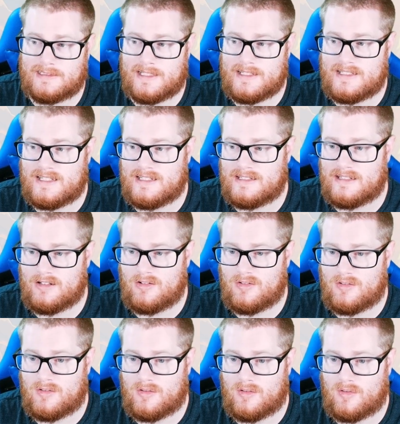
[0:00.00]
is it
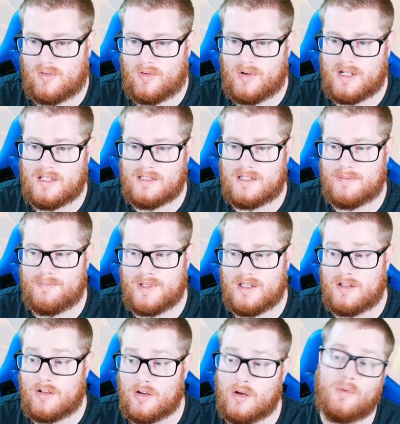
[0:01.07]
going to
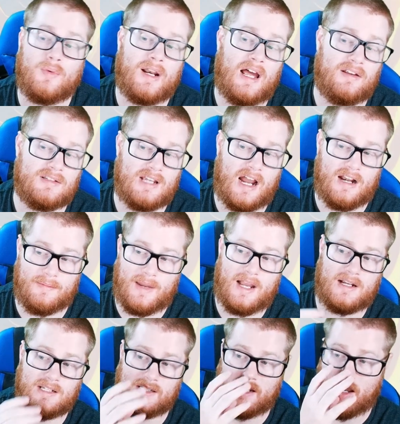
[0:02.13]
be good without Dynamax?